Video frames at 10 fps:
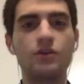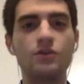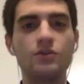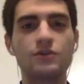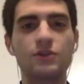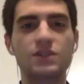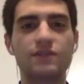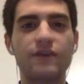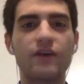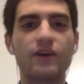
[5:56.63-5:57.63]
news for
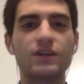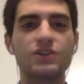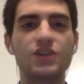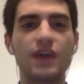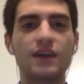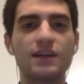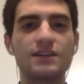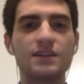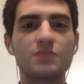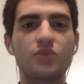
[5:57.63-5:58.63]

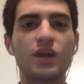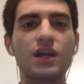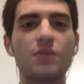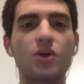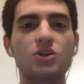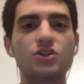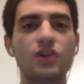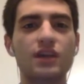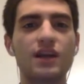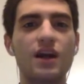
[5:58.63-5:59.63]
Seferian-Jenkins, and Brandon Marshall
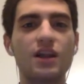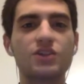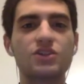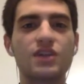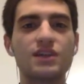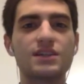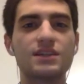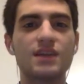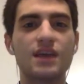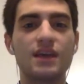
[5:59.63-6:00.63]
acknowledged this,
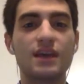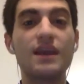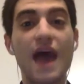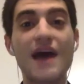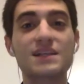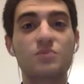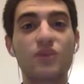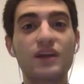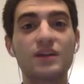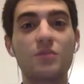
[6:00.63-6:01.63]
is he has
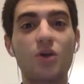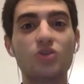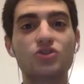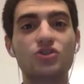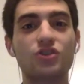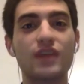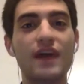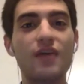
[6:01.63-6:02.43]
Brandon Marshall, and that